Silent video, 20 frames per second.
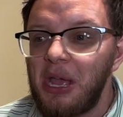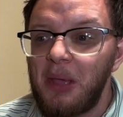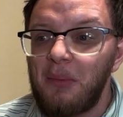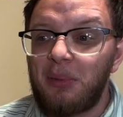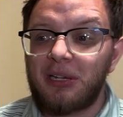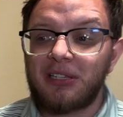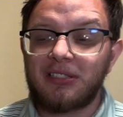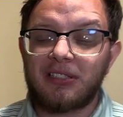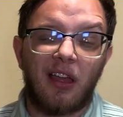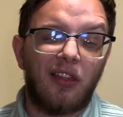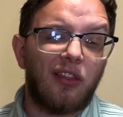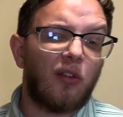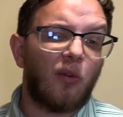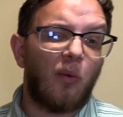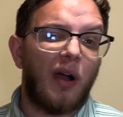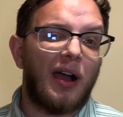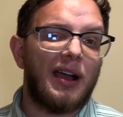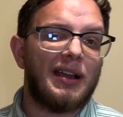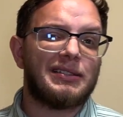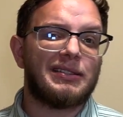because
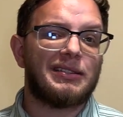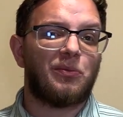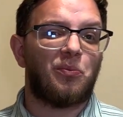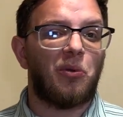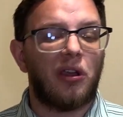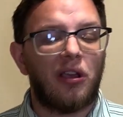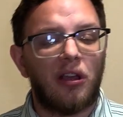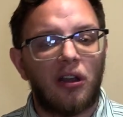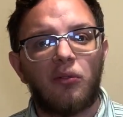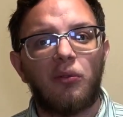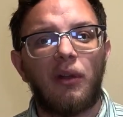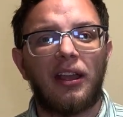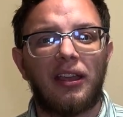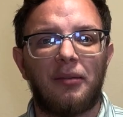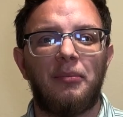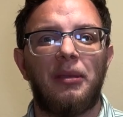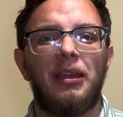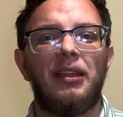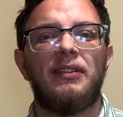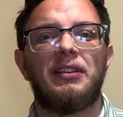otherwise we're gonna
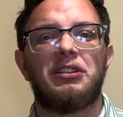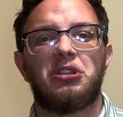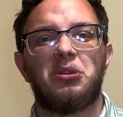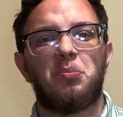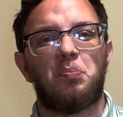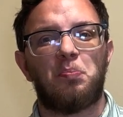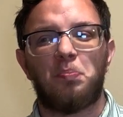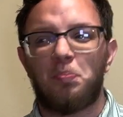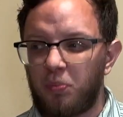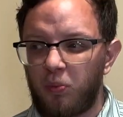recommend that you